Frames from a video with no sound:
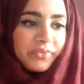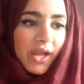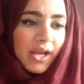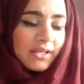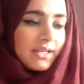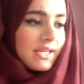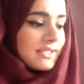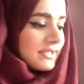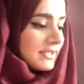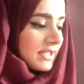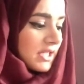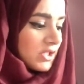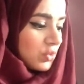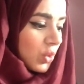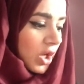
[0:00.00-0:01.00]
I guess
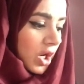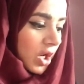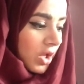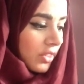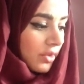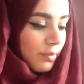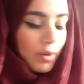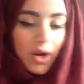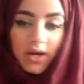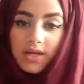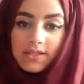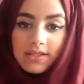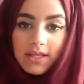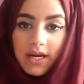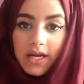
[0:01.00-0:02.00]
these were all the
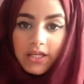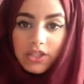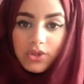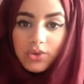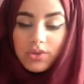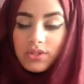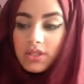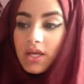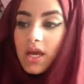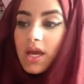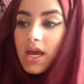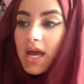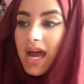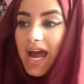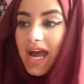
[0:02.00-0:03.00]
products that I use.
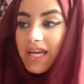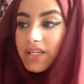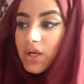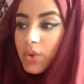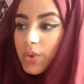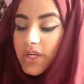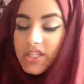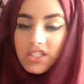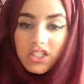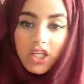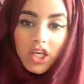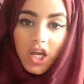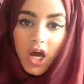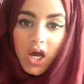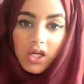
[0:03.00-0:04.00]
I know it's a
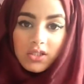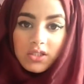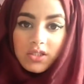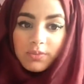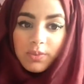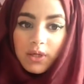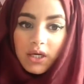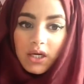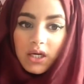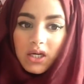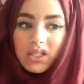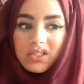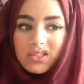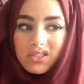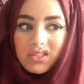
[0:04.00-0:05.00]
lot,
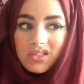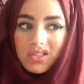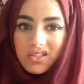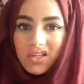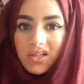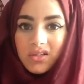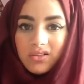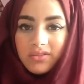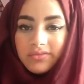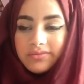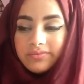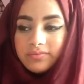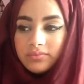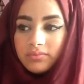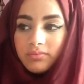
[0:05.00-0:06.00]
but you know,
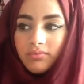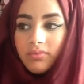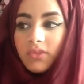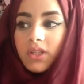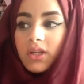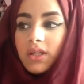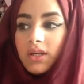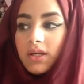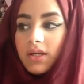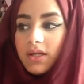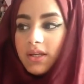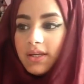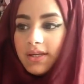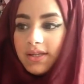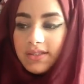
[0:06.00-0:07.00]

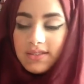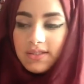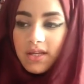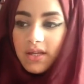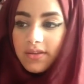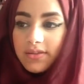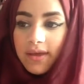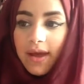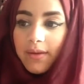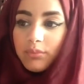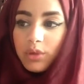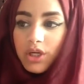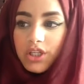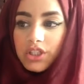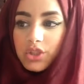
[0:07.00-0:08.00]
it's not that
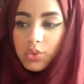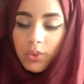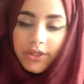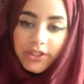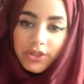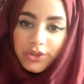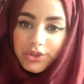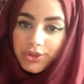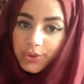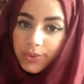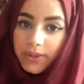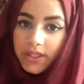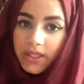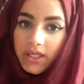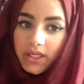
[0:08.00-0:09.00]
much when you're
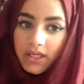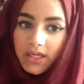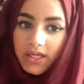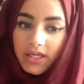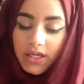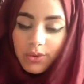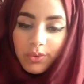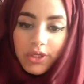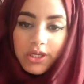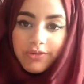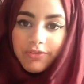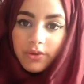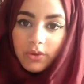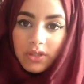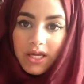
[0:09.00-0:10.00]
doing it, and I really
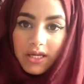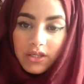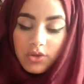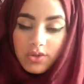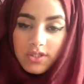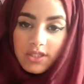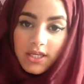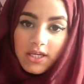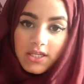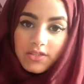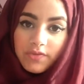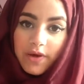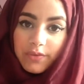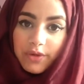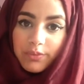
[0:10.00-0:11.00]
feel like your skin is
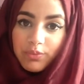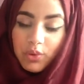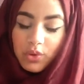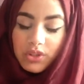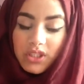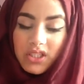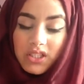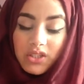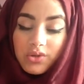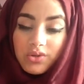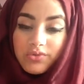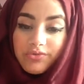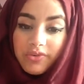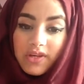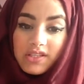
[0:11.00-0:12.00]
very important,
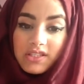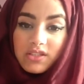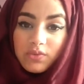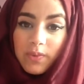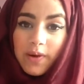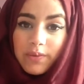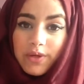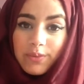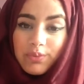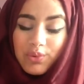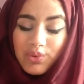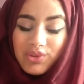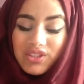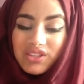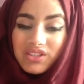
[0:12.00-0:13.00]
your face is very
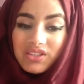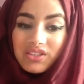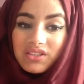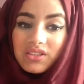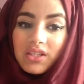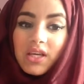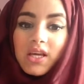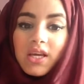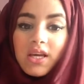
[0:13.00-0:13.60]
important,